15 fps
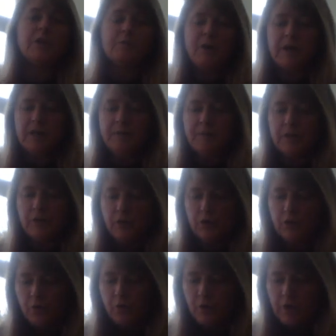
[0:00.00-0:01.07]
and you're buying them in the
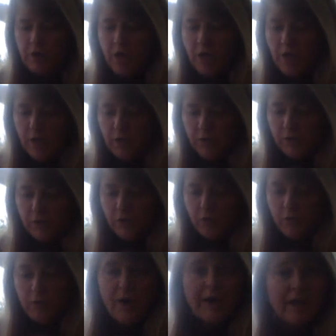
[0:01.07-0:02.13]
store.
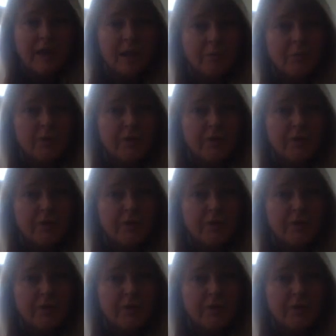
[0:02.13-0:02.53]
So I came